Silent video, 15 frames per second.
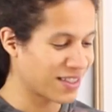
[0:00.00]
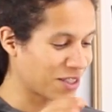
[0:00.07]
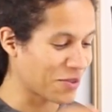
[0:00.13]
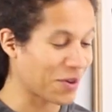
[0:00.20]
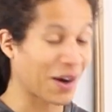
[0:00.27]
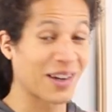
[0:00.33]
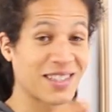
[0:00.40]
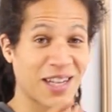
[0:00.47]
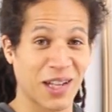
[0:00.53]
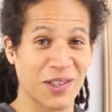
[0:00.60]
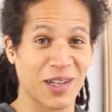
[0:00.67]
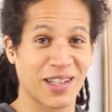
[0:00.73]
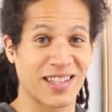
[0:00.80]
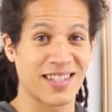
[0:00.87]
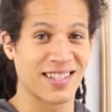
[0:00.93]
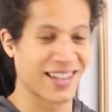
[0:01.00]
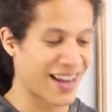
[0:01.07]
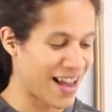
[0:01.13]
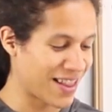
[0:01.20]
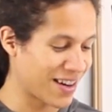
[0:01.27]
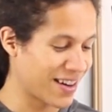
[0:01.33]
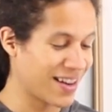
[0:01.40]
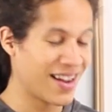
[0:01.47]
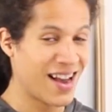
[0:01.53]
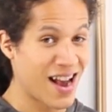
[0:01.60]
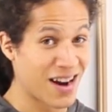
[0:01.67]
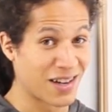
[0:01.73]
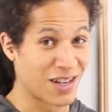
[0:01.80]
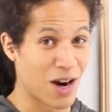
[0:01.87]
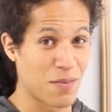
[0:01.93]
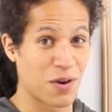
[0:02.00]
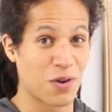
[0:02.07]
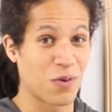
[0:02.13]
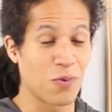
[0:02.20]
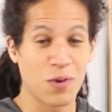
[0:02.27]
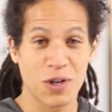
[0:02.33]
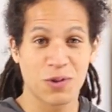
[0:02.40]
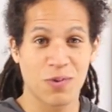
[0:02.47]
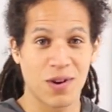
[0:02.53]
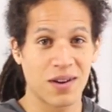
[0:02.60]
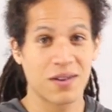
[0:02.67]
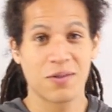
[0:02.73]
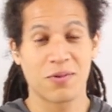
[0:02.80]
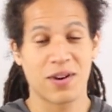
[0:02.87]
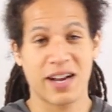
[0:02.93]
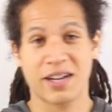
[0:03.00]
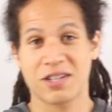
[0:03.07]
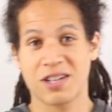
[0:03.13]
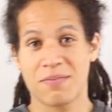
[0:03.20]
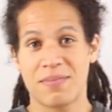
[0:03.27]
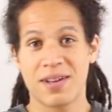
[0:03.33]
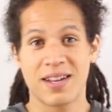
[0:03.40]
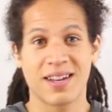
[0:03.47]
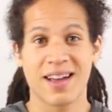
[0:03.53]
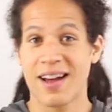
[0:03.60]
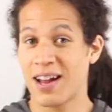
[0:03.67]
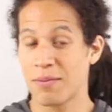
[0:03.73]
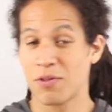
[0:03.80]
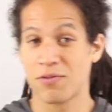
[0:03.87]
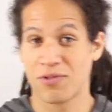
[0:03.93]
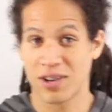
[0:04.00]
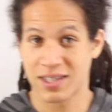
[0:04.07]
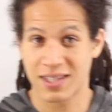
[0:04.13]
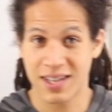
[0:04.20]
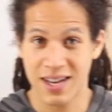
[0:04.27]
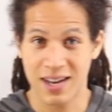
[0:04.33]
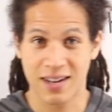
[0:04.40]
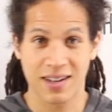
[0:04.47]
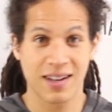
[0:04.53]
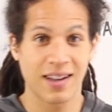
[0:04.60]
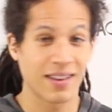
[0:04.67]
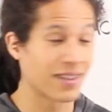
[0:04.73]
So we're going to take a look at these together and determine which one would actually be edible for us to eat.